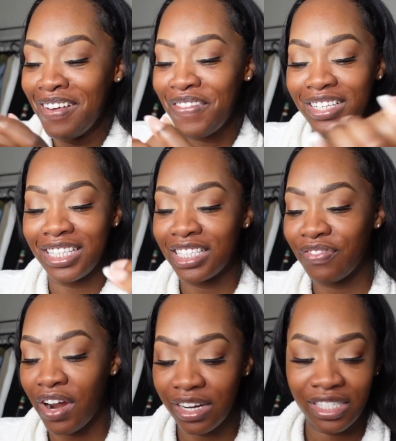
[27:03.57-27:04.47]
First things
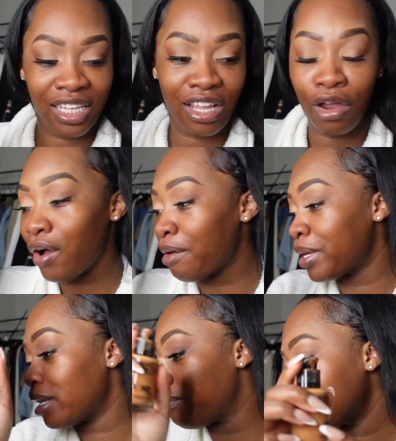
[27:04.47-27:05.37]
first, and y'all know I've
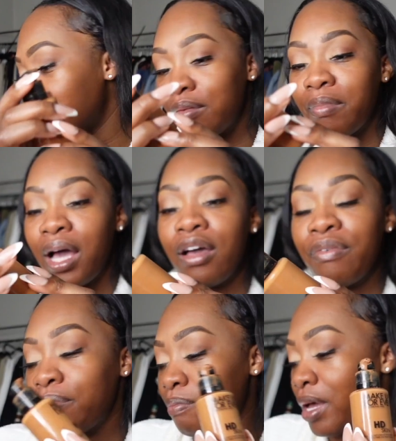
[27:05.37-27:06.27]
been mixing my
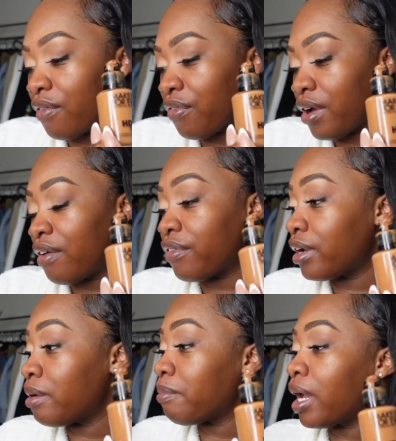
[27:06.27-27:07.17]
Makeup Forever
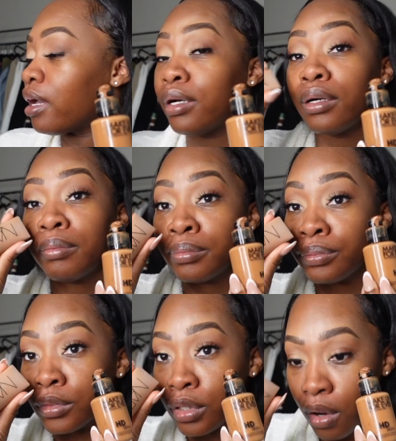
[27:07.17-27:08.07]
and my
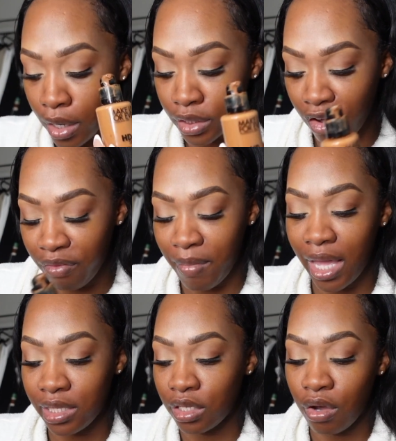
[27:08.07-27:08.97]
NARS soft
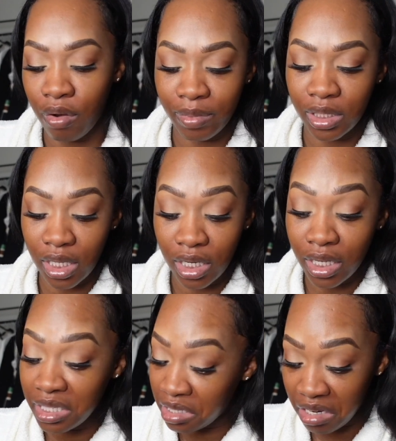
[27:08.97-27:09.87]
matte, so I'm just gonna
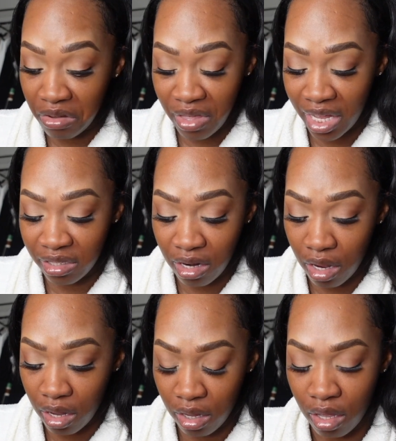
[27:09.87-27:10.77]
continue that
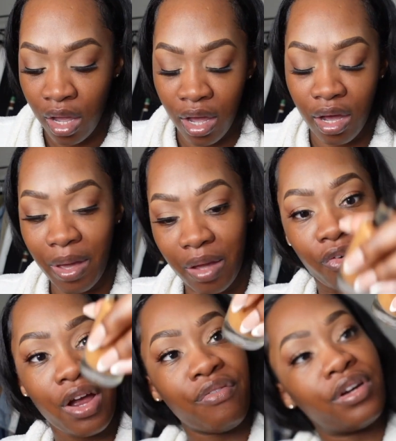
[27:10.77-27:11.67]
today. Makeup
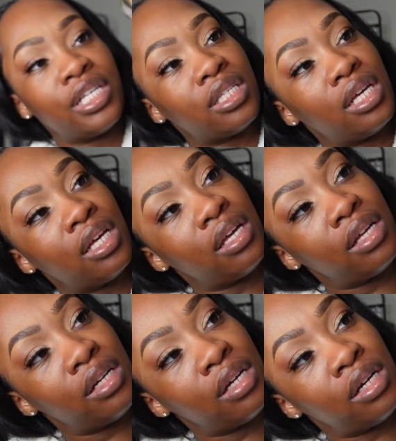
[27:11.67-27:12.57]
Forever is
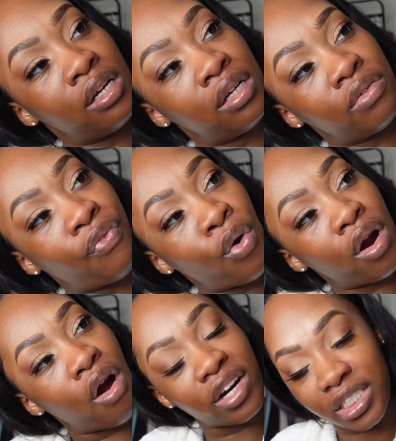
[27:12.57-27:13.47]
in
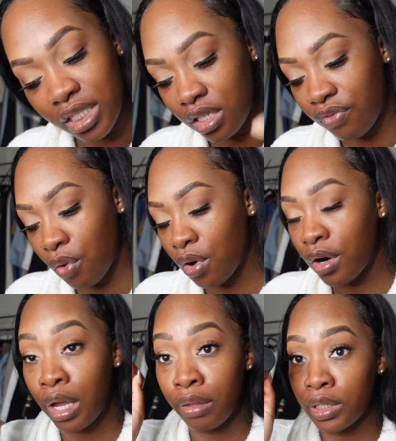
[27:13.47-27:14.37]

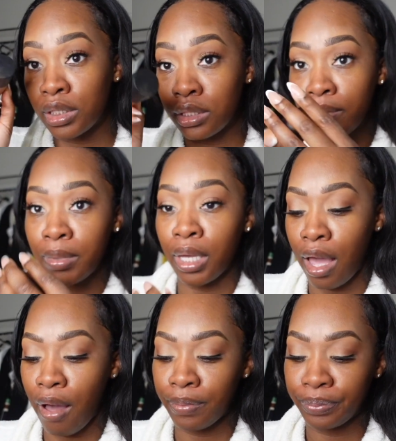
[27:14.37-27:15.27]
4R64 and this is in
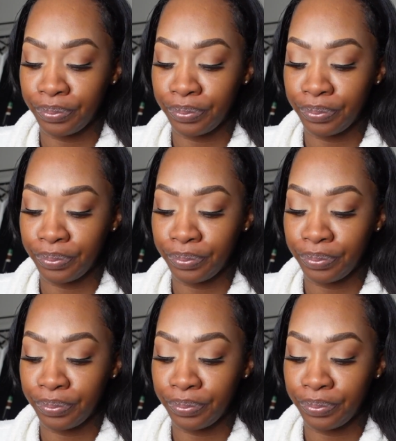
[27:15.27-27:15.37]
Macau.